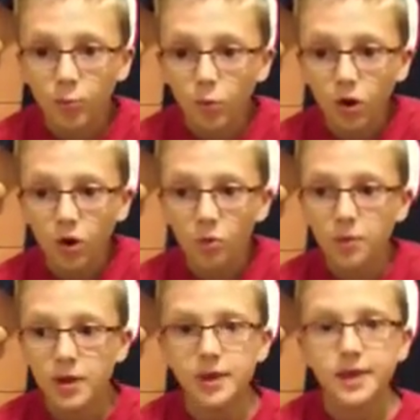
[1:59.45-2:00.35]
will
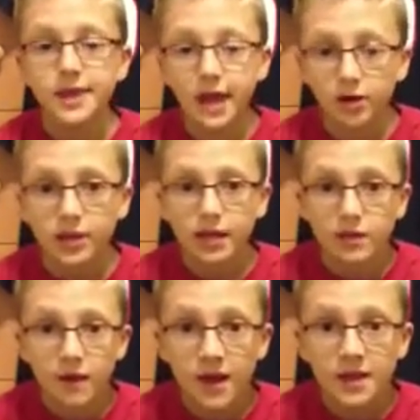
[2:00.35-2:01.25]
beat their
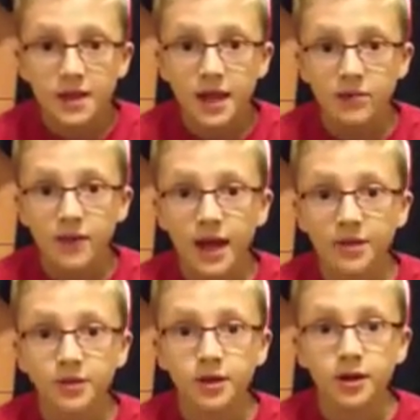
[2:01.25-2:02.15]
defense and that
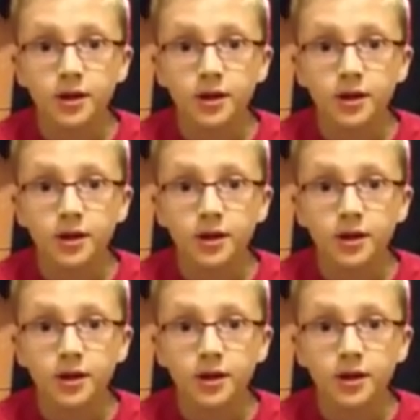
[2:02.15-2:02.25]
the